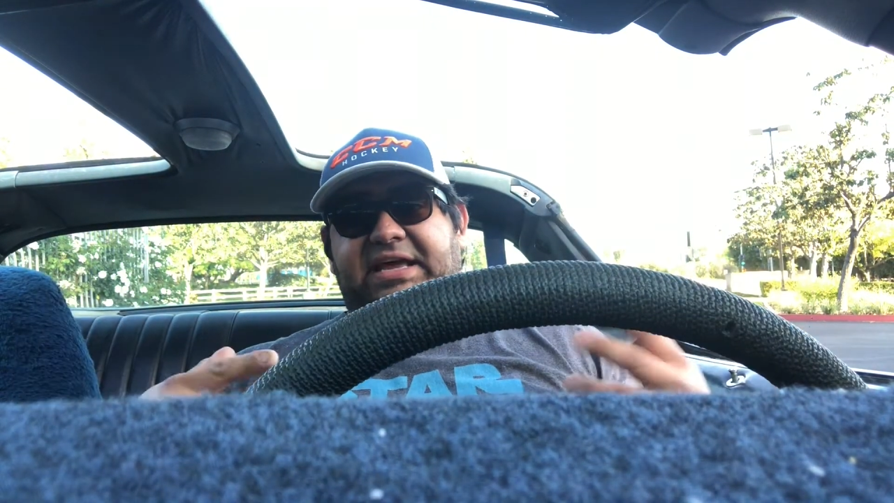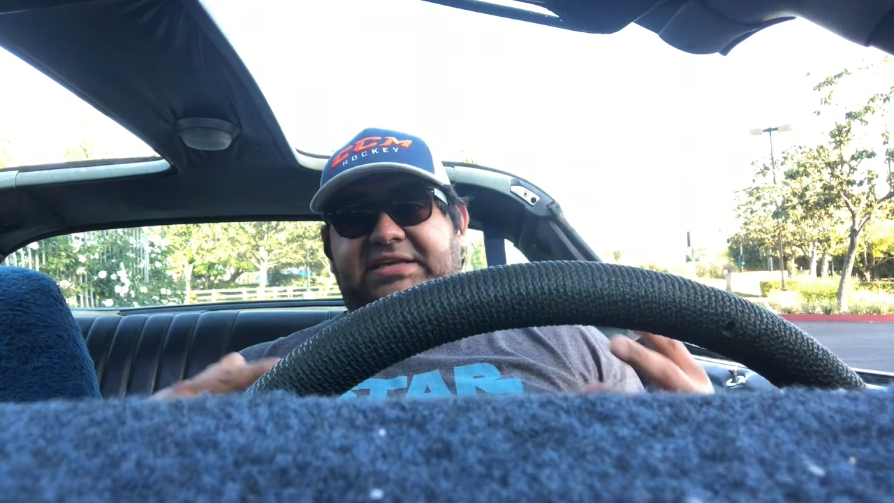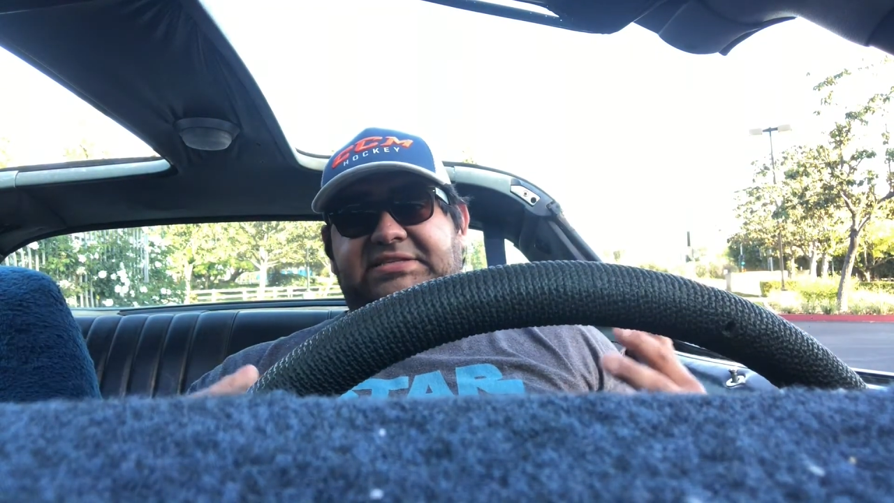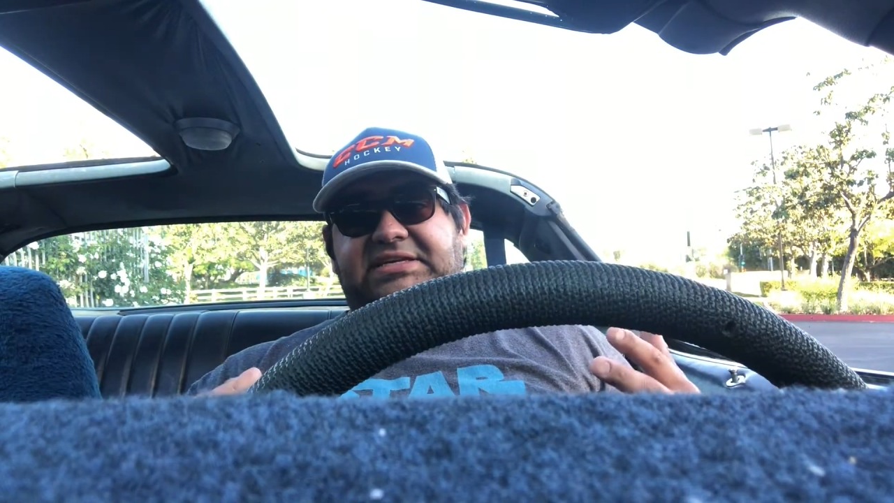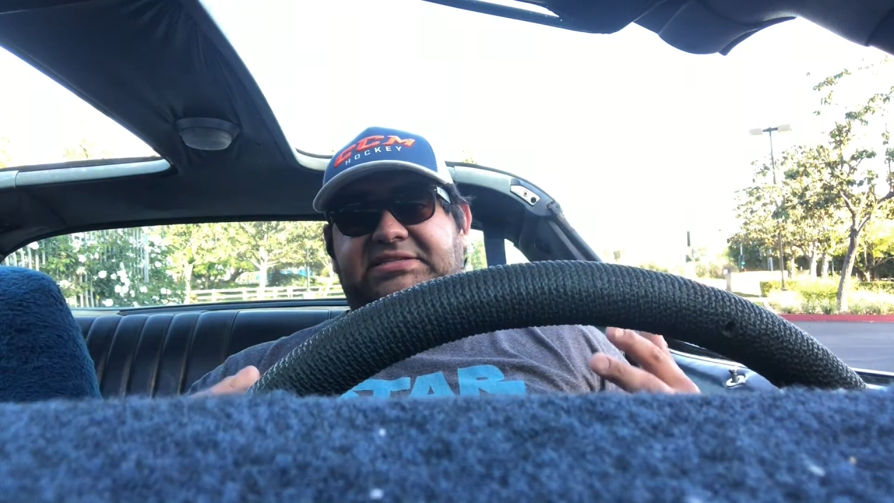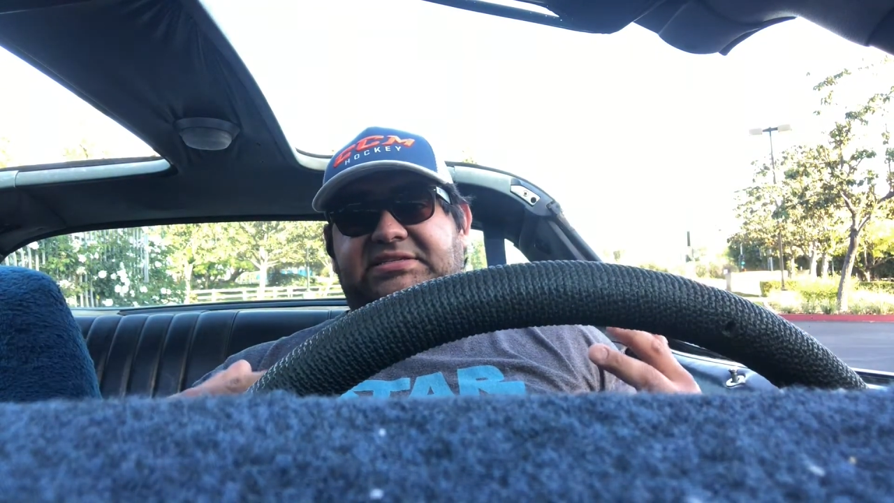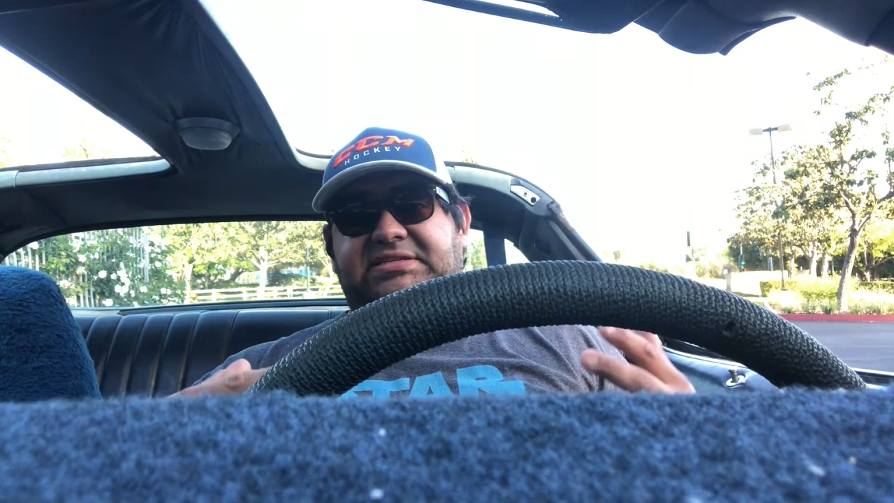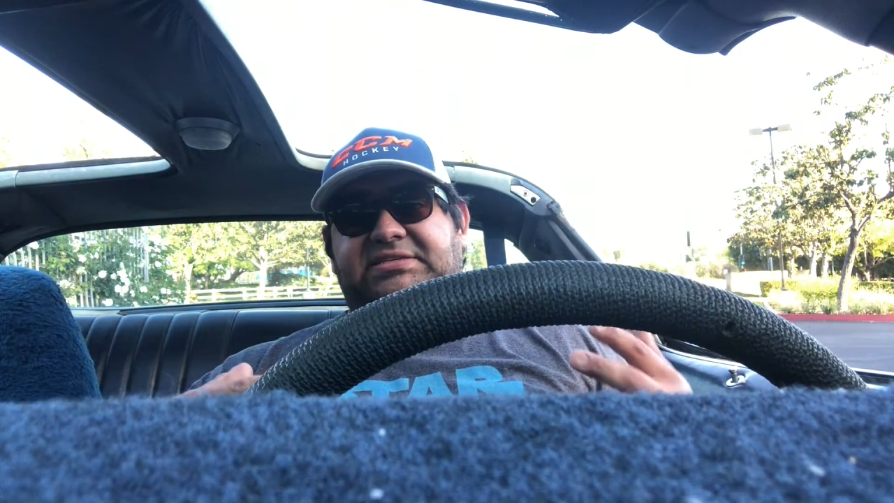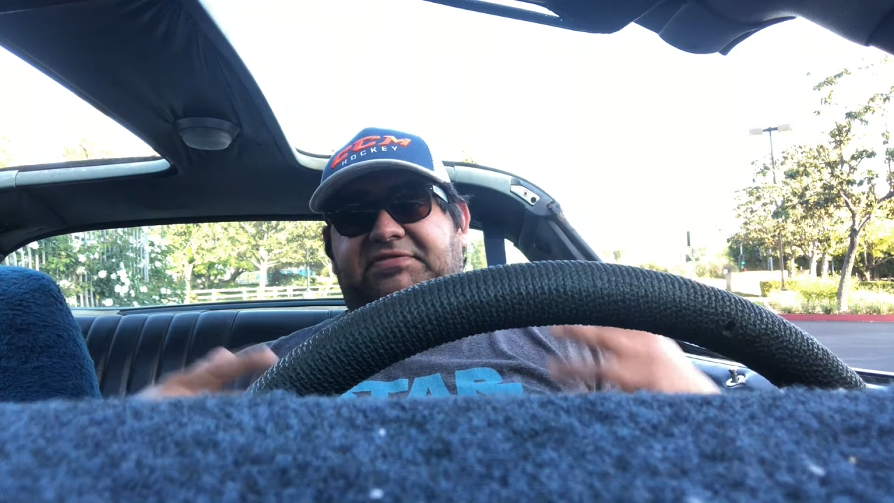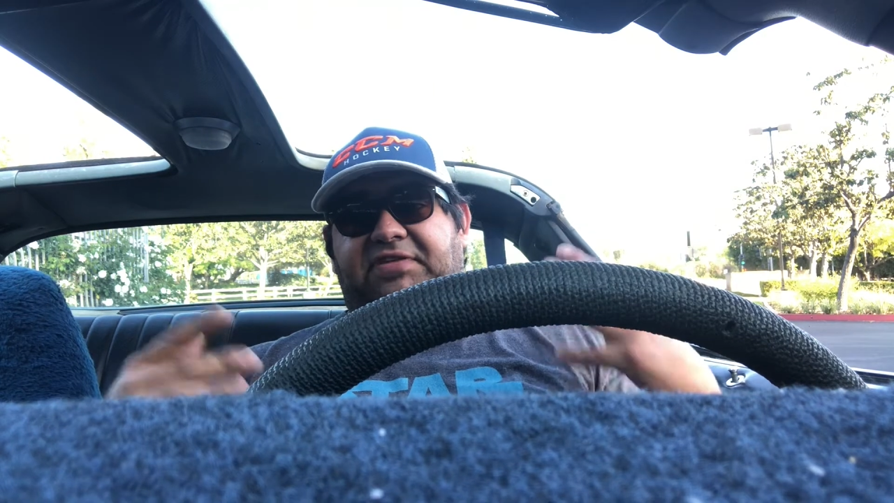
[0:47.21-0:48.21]
exist
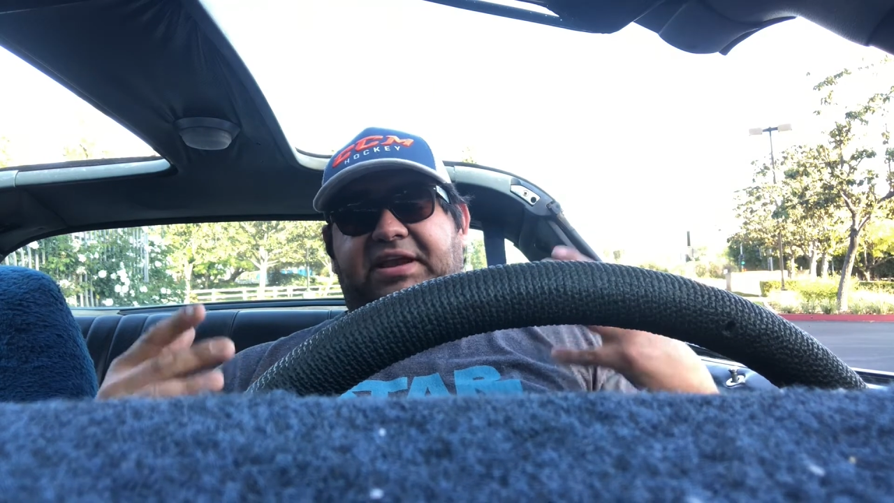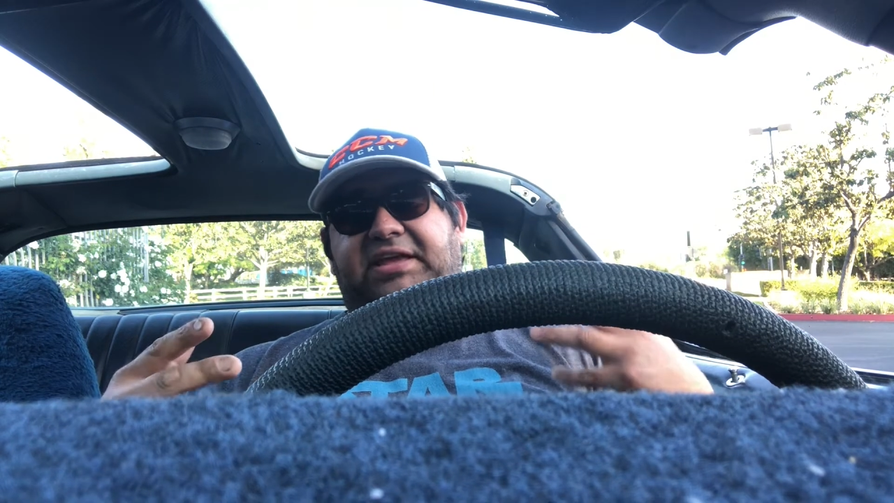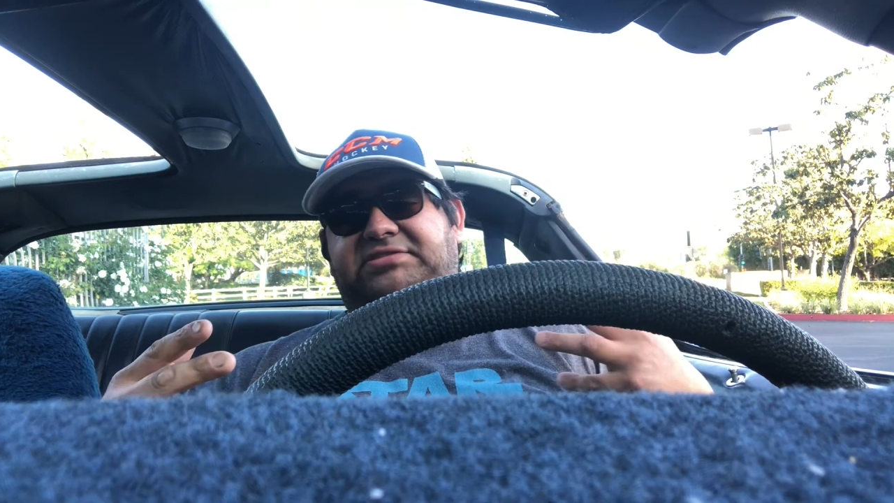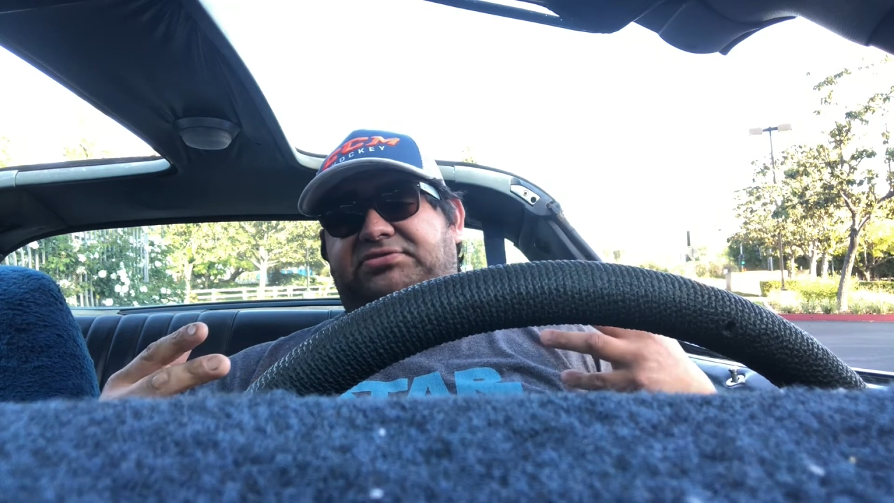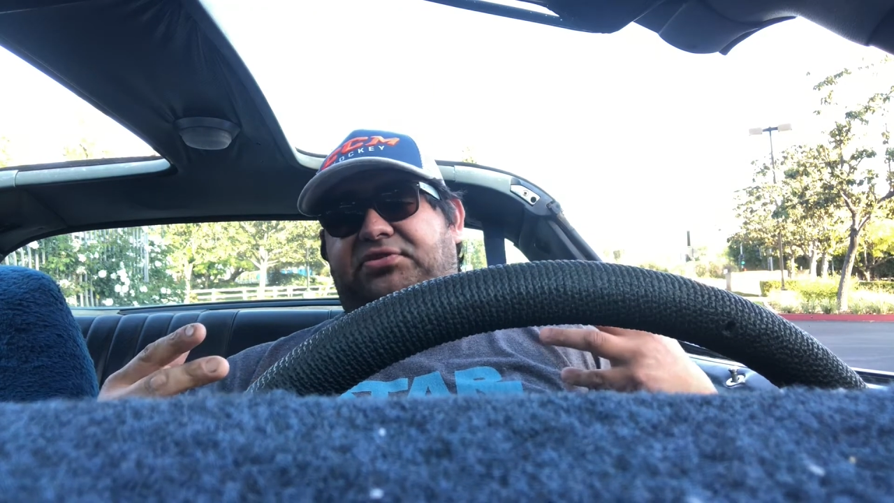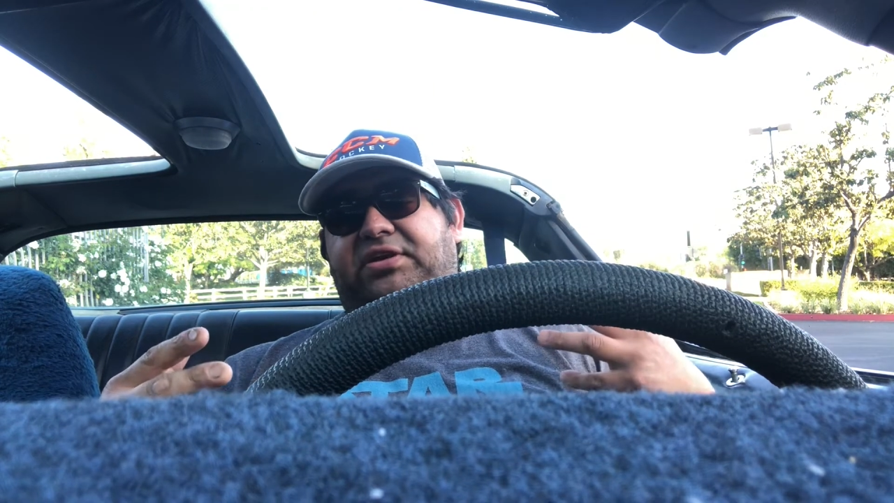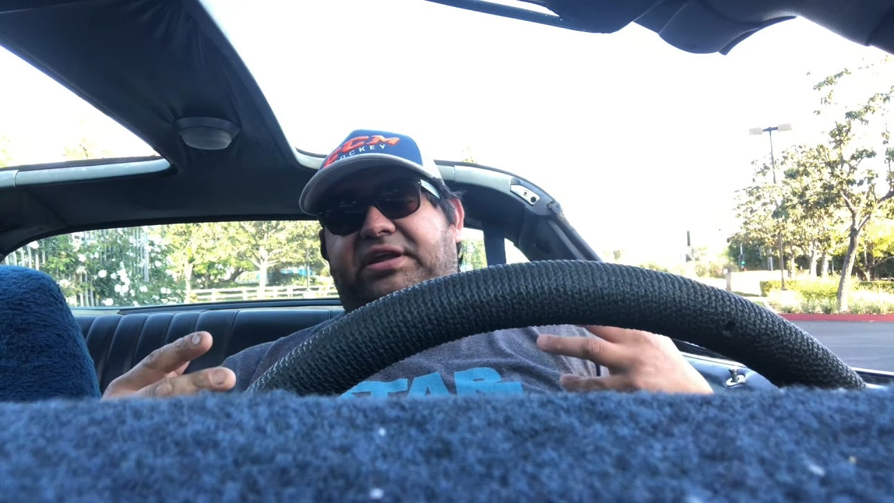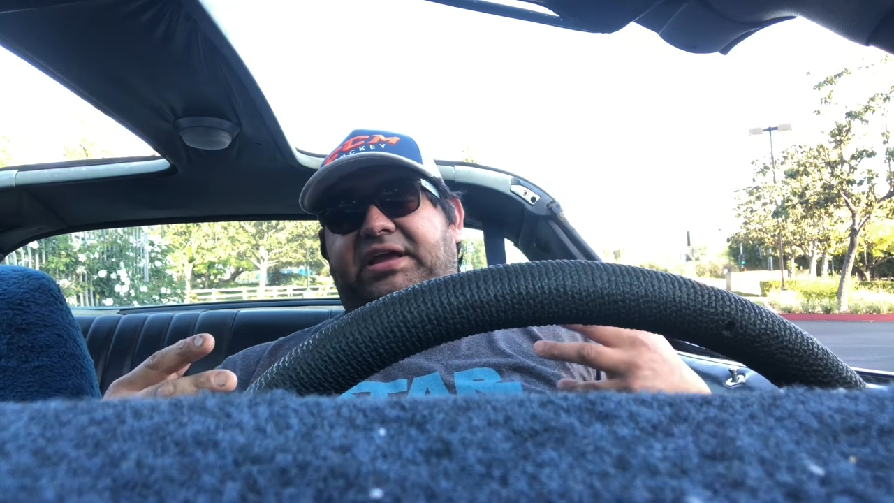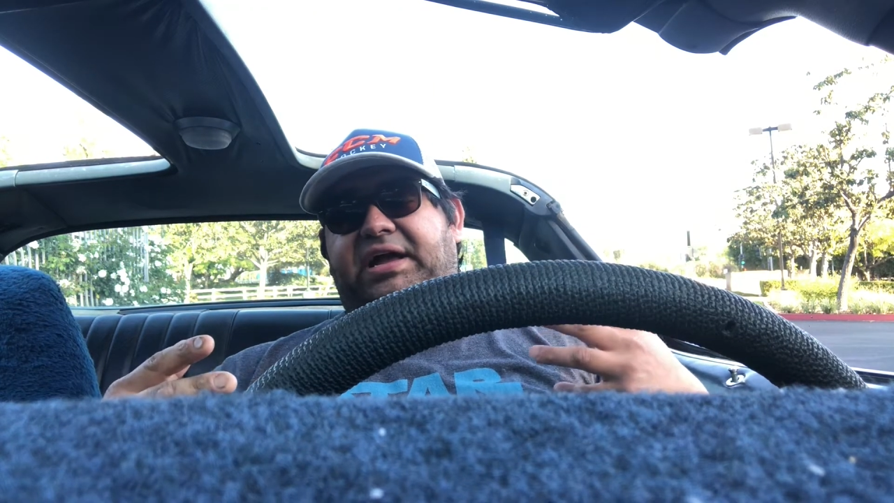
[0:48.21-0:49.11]
is a funny story.